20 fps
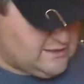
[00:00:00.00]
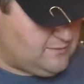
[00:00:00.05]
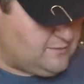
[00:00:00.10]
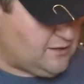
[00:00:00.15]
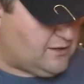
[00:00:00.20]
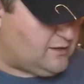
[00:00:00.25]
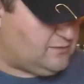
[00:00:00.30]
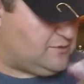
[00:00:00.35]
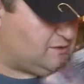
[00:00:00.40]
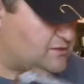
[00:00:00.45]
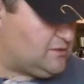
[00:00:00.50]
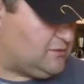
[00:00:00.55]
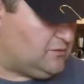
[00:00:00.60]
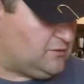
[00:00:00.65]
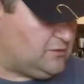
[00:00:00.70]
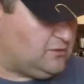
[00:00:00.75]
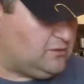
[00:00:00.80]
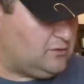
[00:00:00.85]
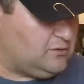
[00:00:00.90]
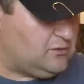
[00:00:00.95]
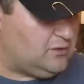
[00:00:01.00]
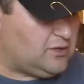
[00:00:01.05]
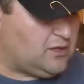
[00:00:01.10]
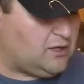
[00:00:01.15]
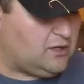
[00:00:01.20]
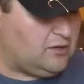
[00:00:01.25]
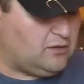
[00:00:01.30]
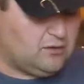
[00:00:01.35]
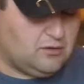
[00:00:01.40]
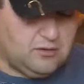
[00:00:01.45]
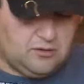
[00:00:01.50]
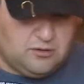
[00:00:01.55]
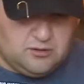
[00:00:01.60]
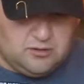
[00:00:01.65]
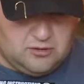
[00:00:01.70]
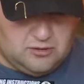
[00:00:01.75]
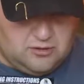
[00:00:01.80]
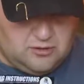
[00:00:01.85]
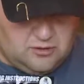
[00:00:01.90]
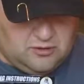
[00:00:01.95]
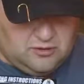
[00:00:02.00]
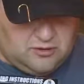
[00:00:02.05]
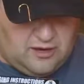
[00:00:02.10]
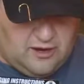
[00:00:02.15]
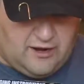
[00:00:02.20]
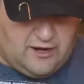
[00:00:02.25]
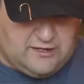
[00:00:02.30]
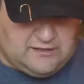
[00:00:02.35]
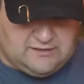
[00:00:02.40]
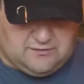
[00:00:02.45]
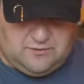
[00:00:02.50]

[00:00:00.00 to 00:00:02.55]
I am kind of missing one. Okay. Alright,